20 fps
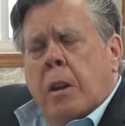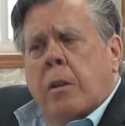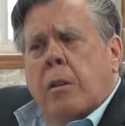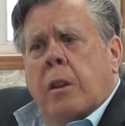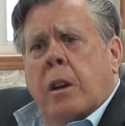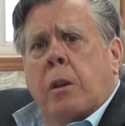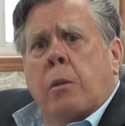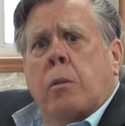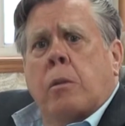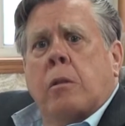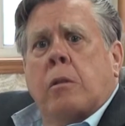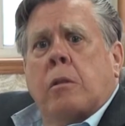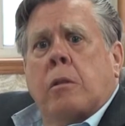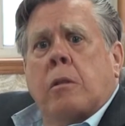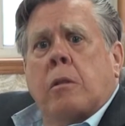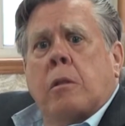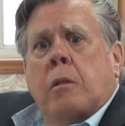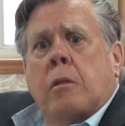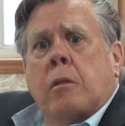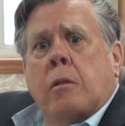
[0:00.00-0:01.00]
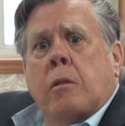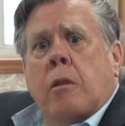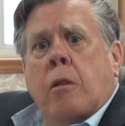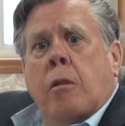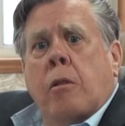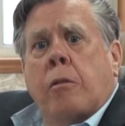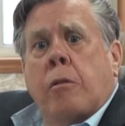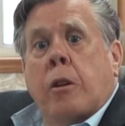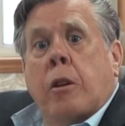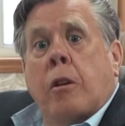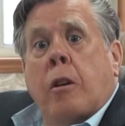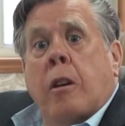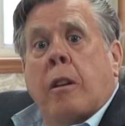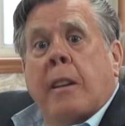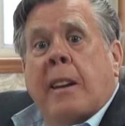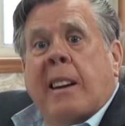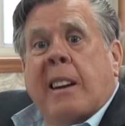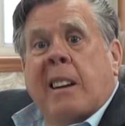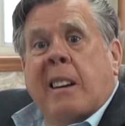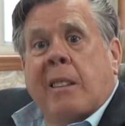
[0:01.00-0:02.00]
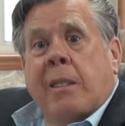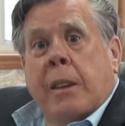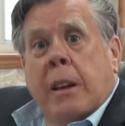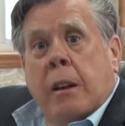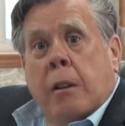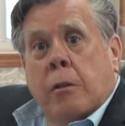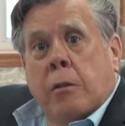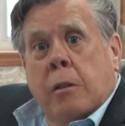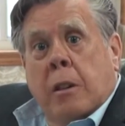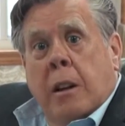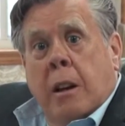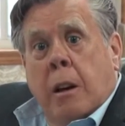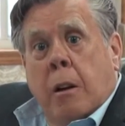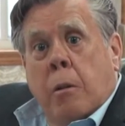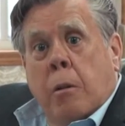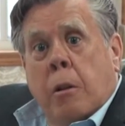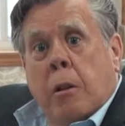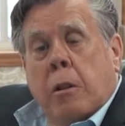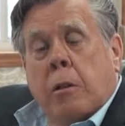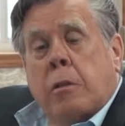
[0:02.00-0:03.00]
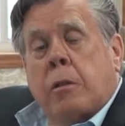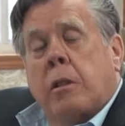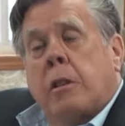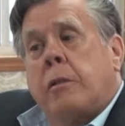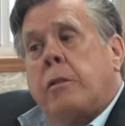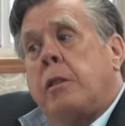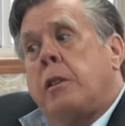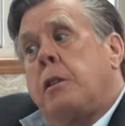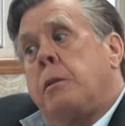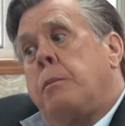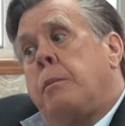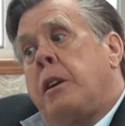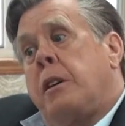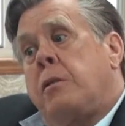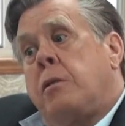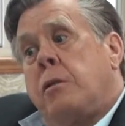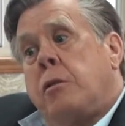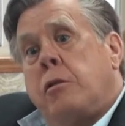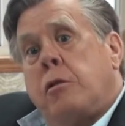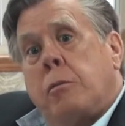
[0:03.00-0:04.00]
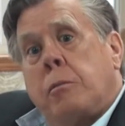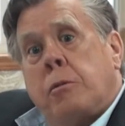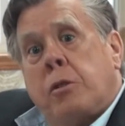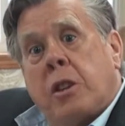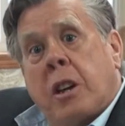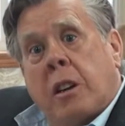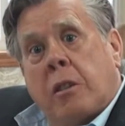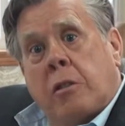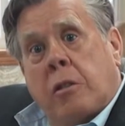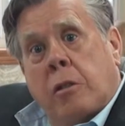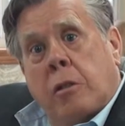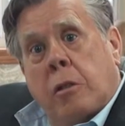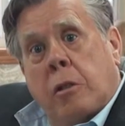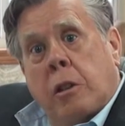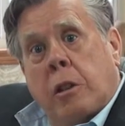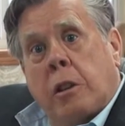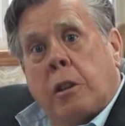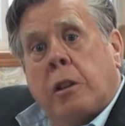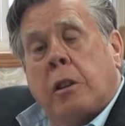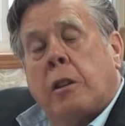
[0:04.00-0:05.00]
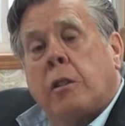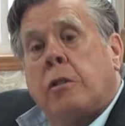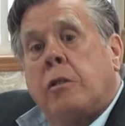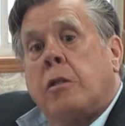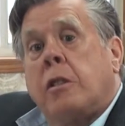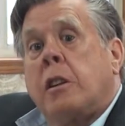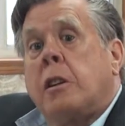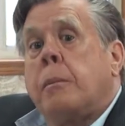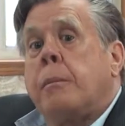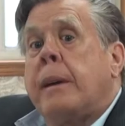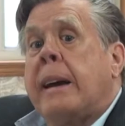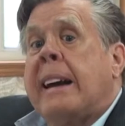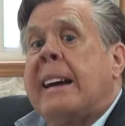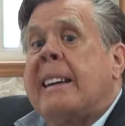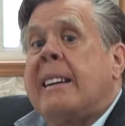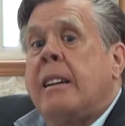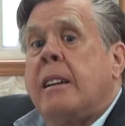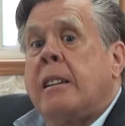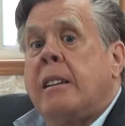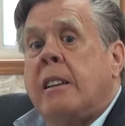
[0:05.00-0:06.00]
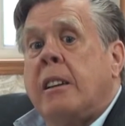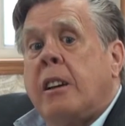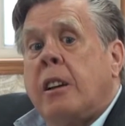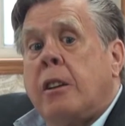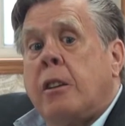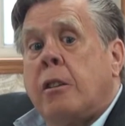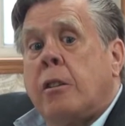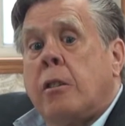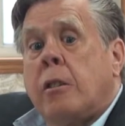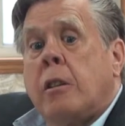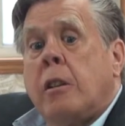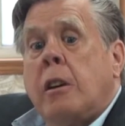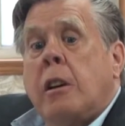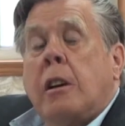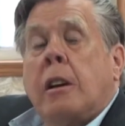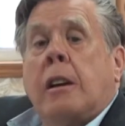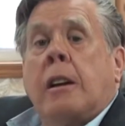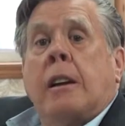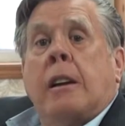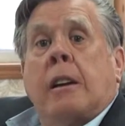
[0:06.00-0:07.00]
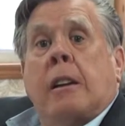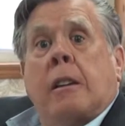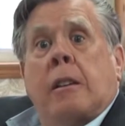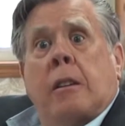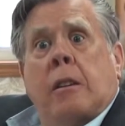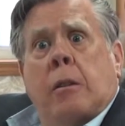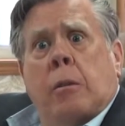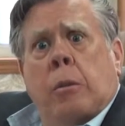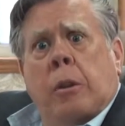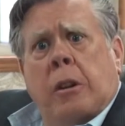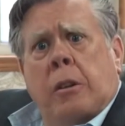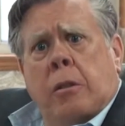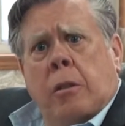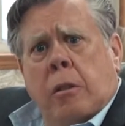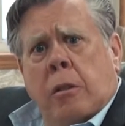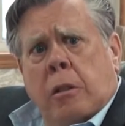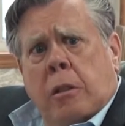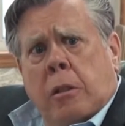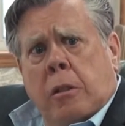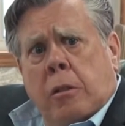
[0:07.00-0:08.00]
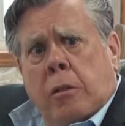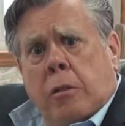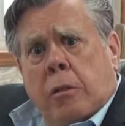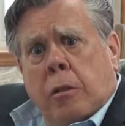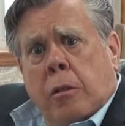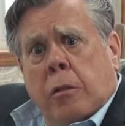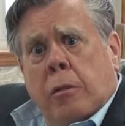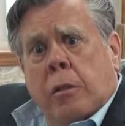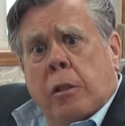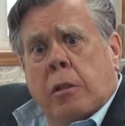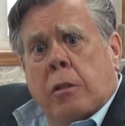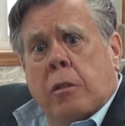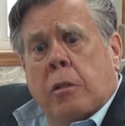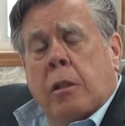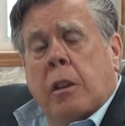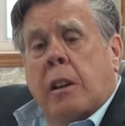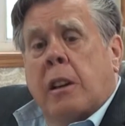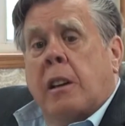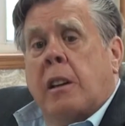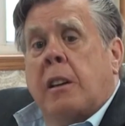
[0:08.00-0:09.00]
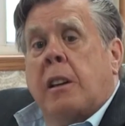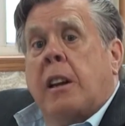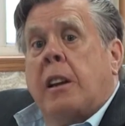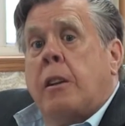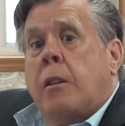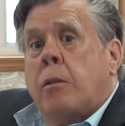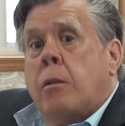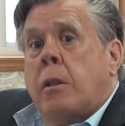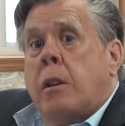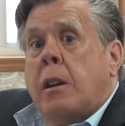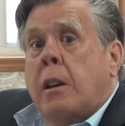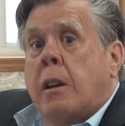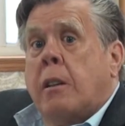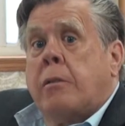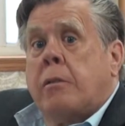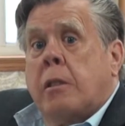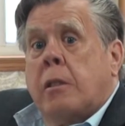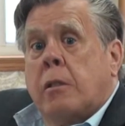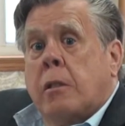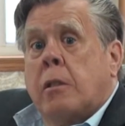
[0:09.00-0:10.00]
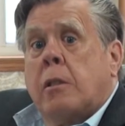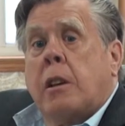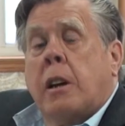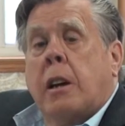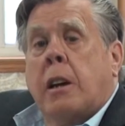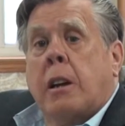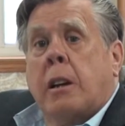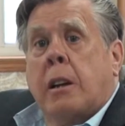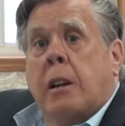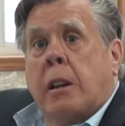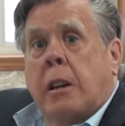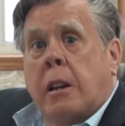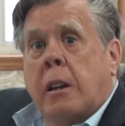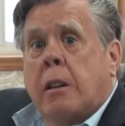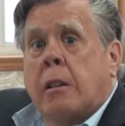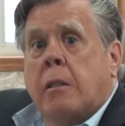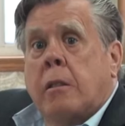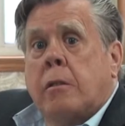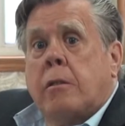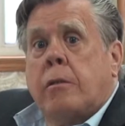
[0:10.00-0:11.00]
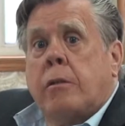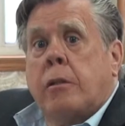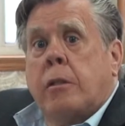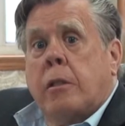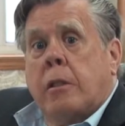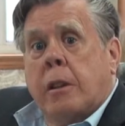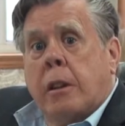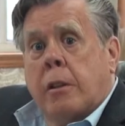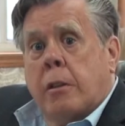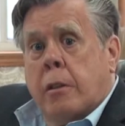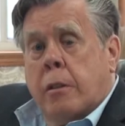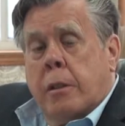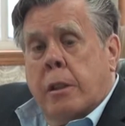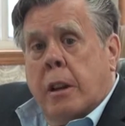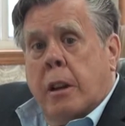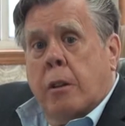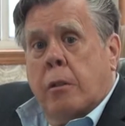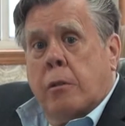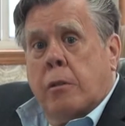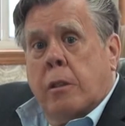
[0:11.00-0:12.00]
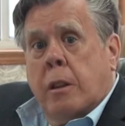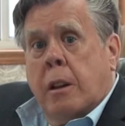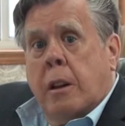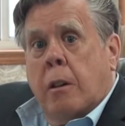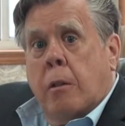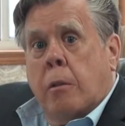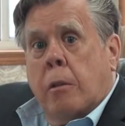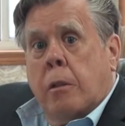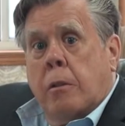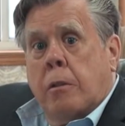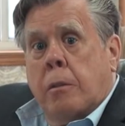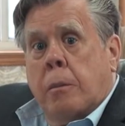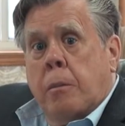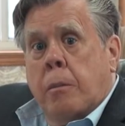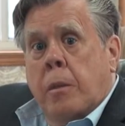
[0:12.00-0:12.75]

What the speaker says: they will overhaul it at 1,000 hours. If the combustion tube checks good, they'll stick it back in the heater, they'll return it to service, and they don't have to look at it again for another 1,000 hours.